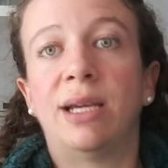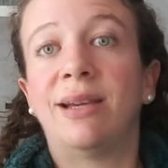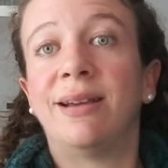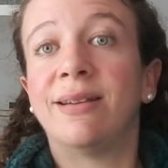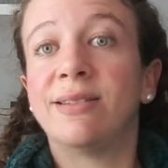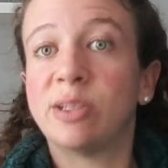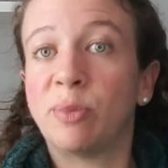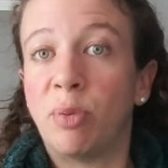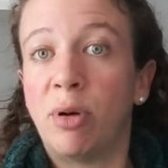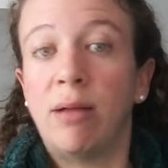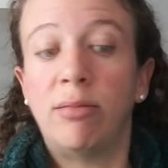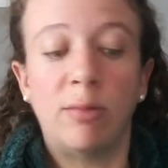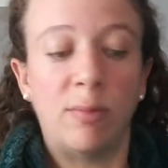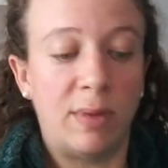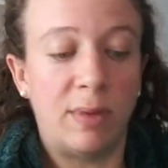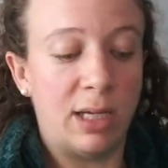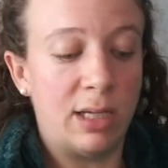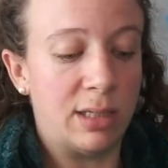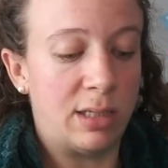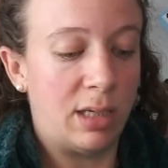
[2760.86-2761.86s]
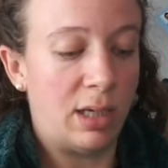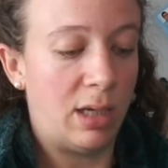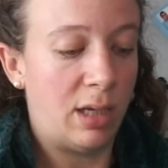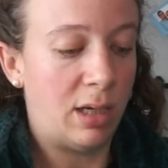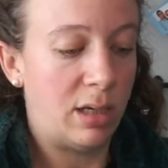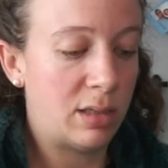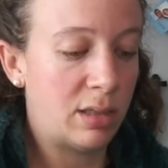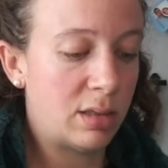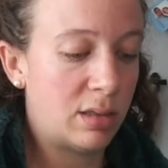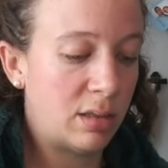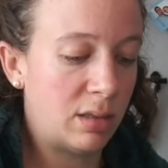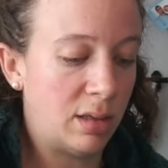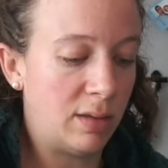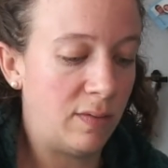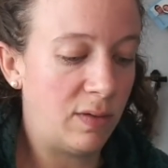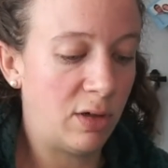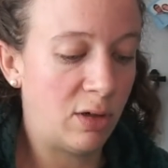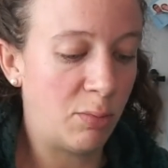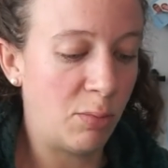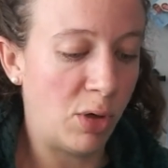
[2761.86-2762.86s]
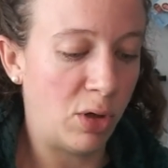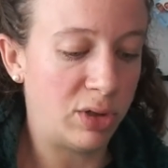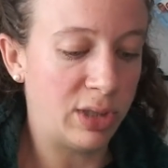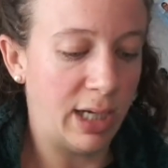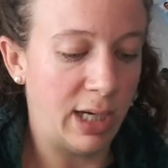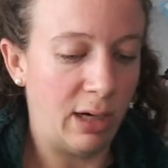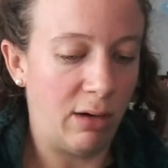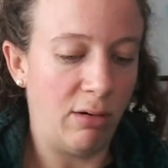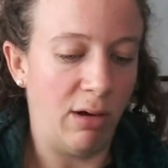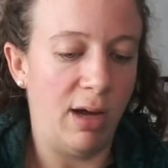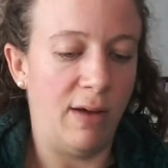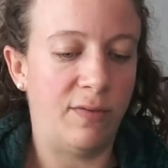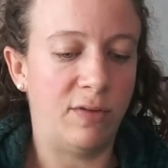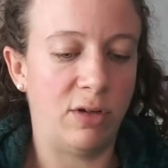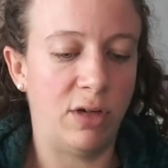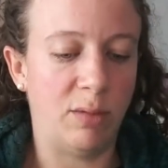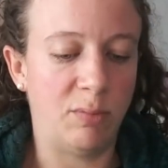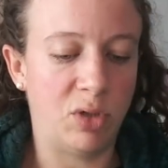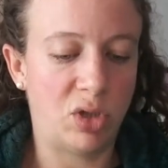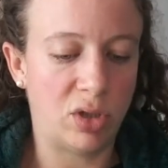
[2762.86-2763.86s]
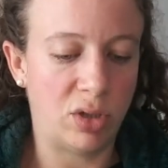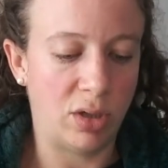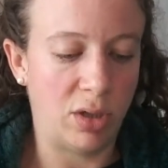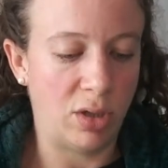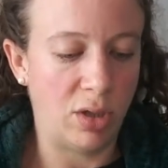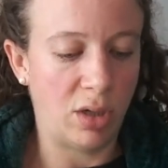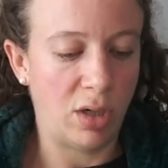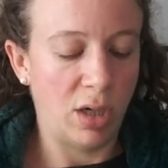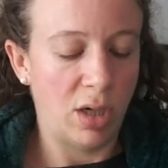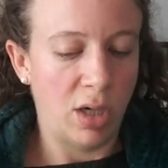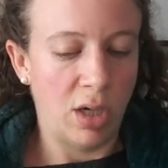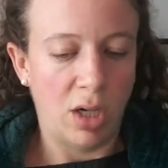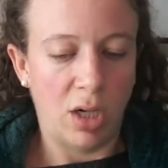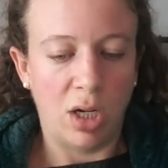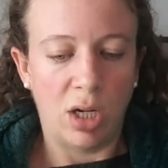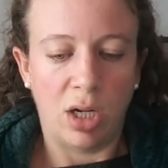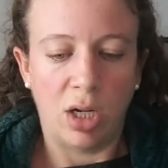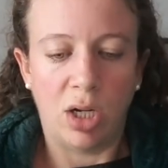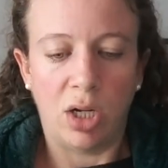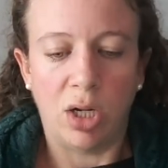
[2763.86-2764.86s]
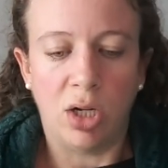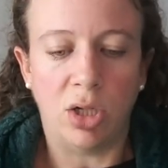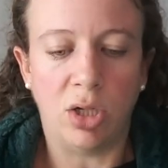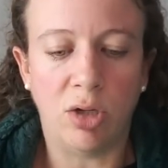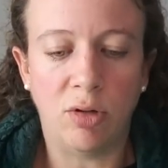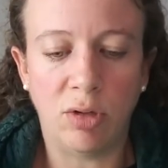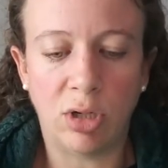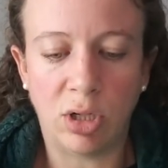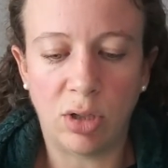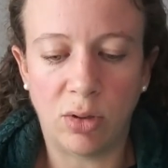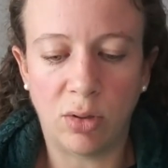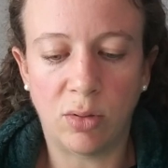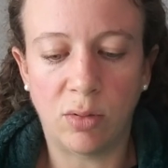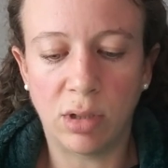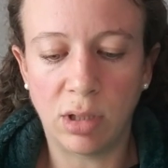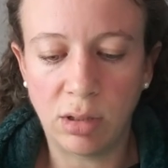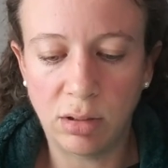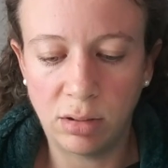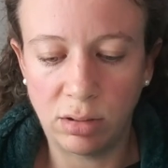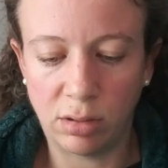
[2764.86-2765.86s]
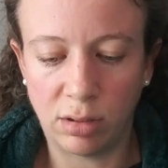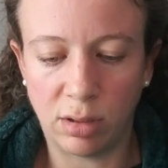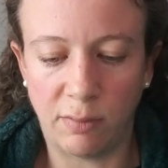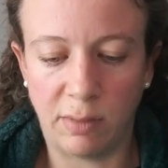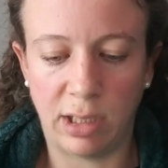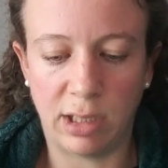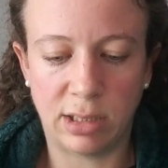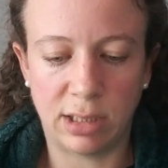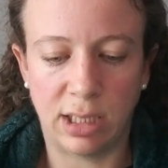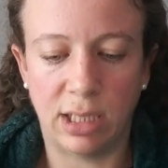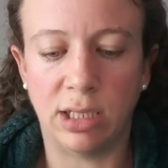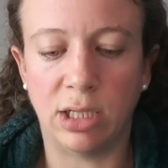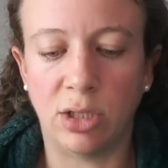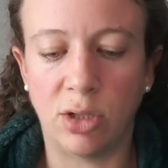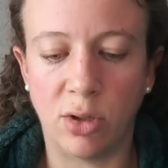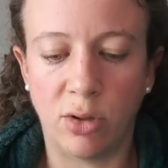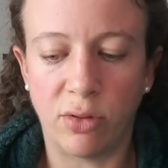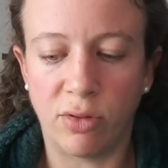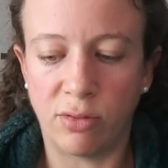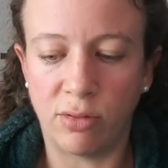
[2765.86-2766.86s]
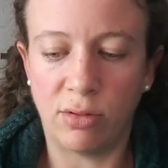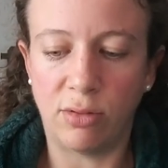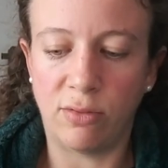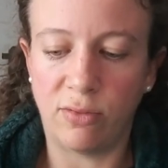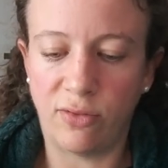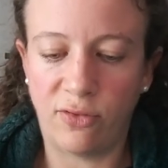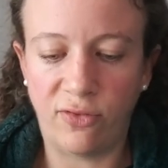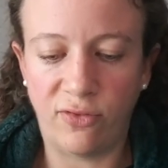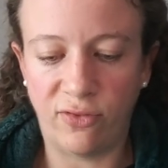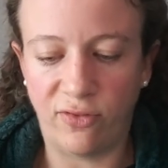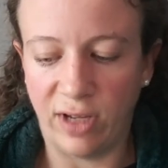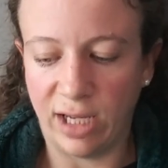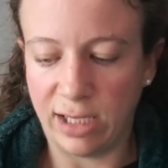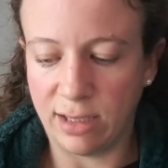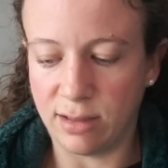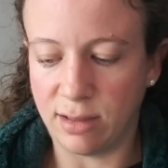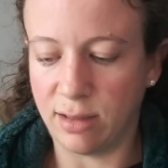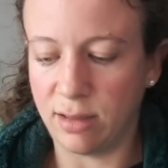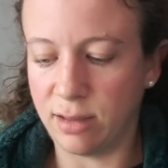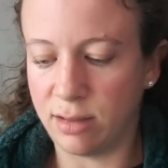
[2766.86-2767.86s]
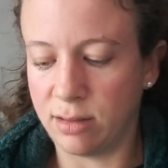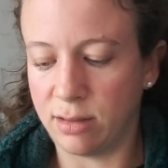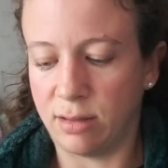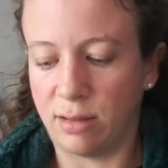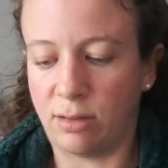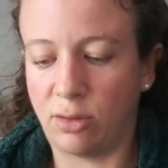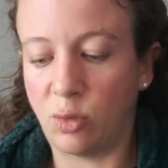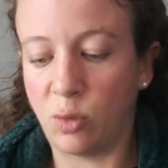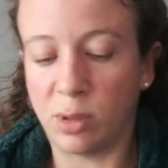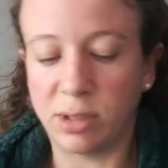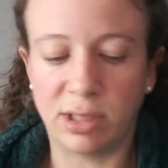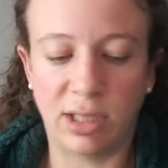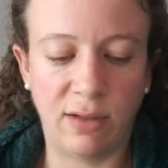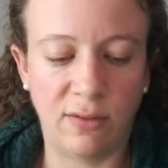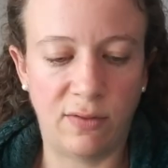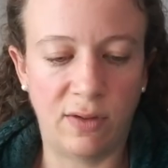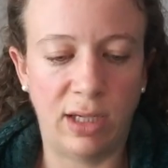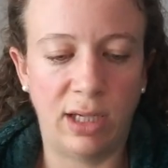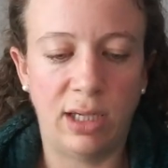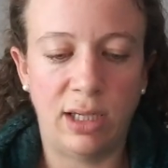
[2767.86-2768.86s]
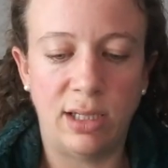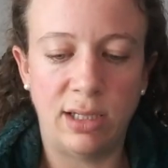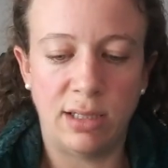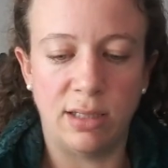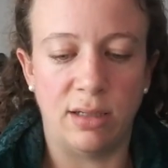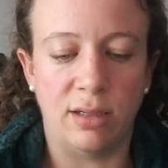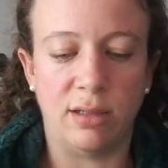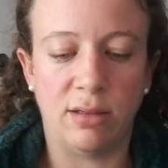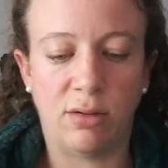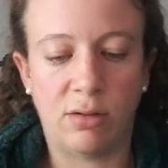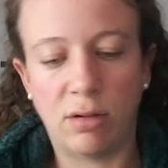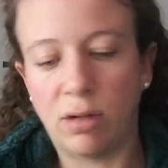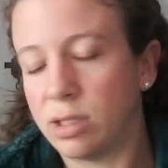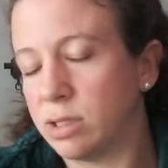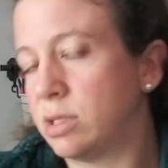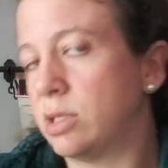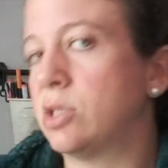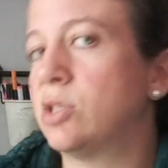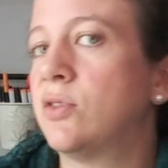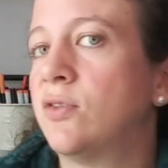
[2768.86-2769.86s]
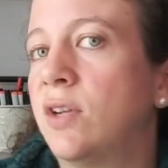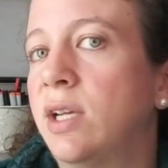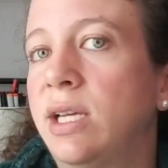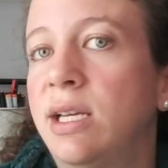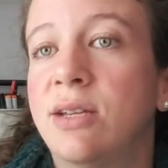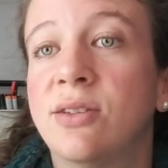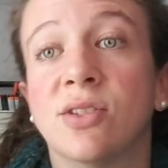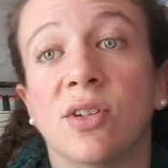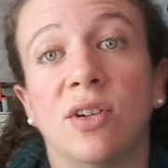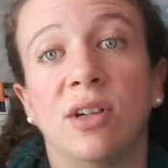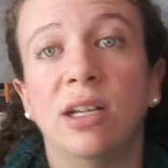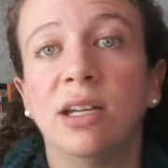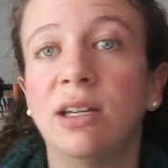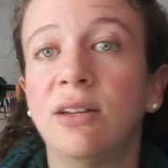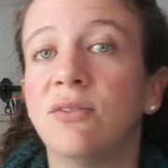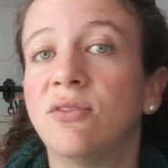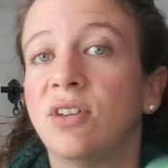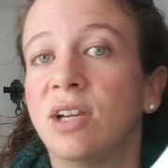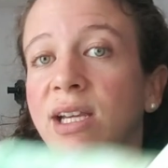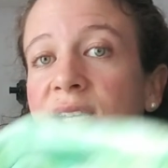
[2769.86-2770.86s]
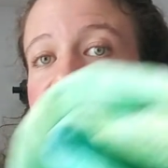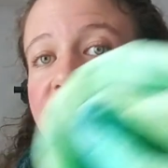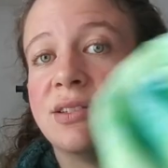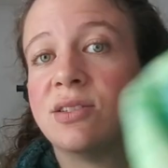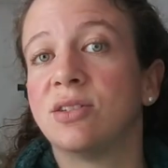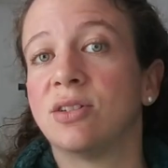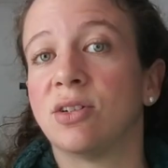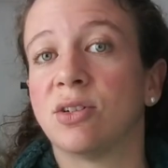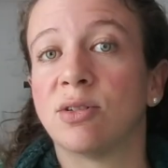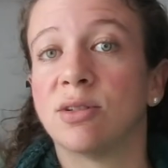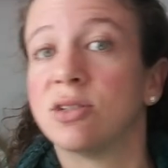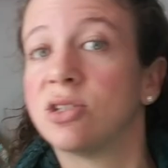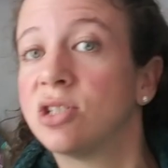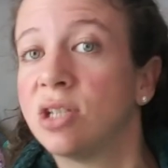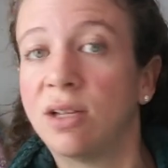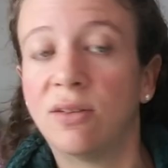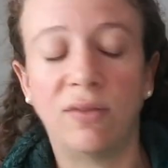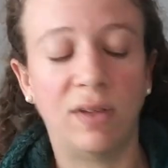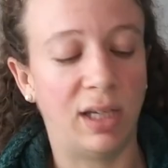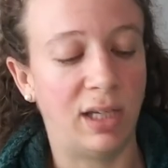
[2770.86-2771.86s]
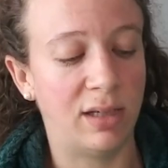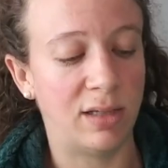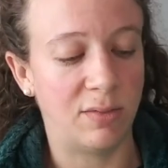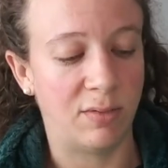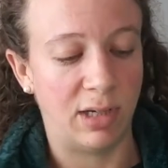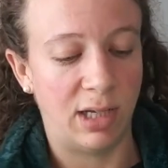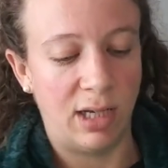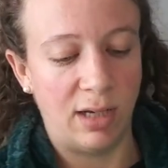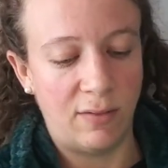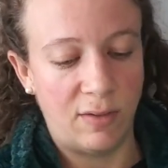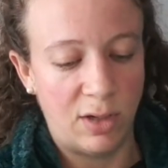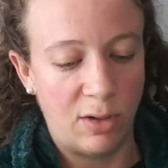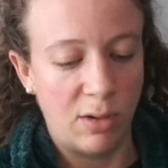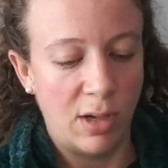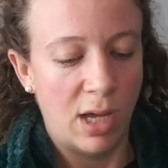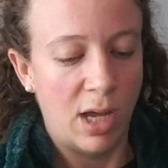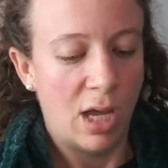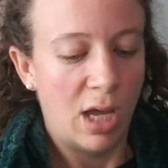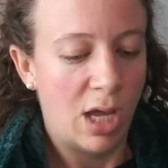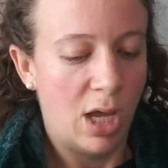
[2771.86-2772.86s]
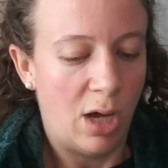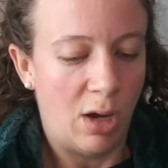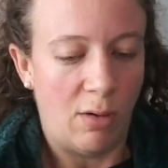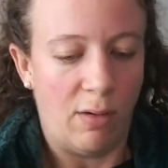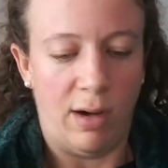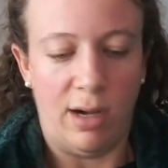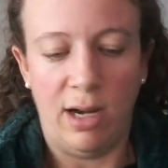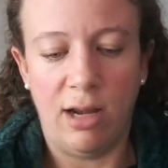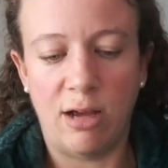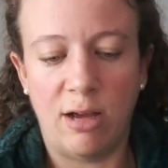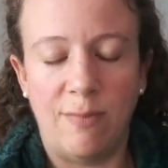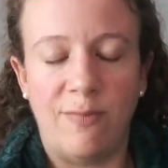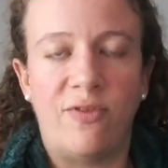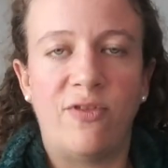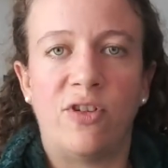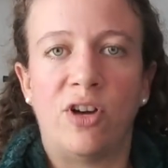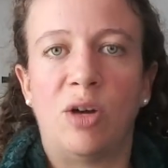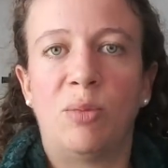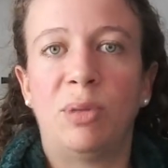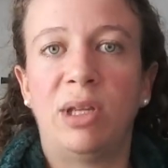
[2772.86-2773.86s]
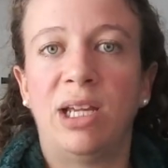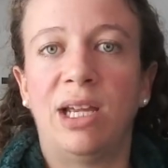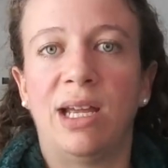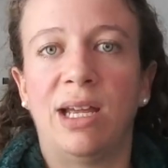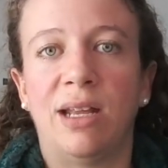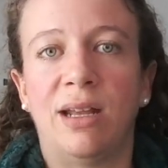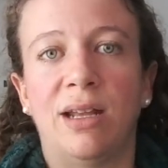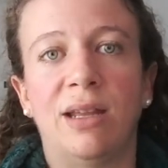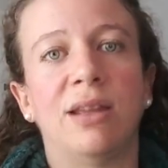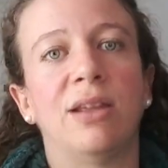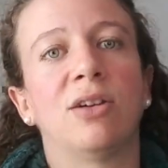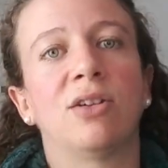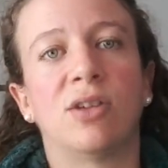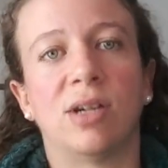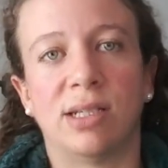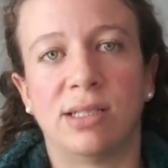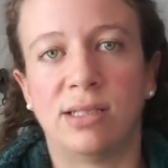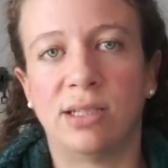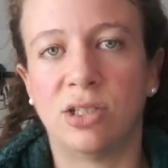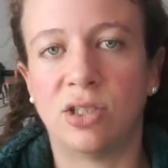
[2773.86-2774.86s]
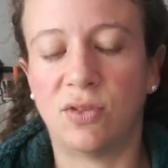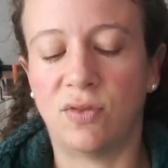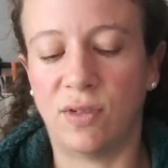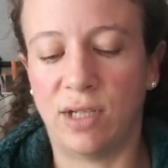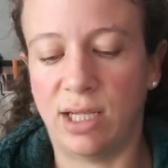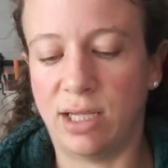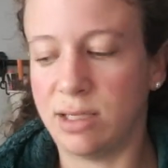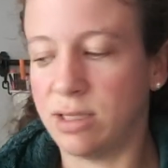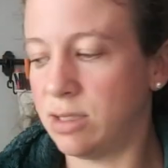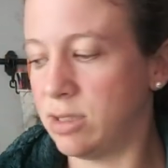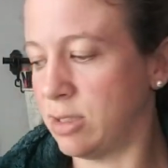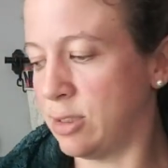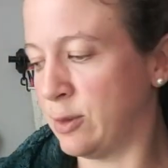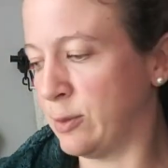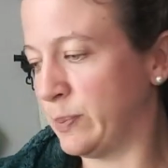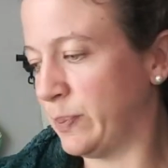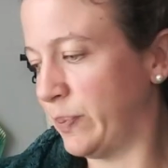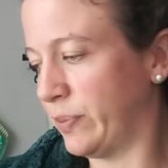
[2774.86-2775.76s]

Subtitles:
is a problem these days. If you're a multi-crafter, I'm sure you know that we tend to go through phases, like quilting phase and a cross stitch phase or knitting phase or a crochet phase, what have you. Right now I'm firmly in the cross stitch phase. So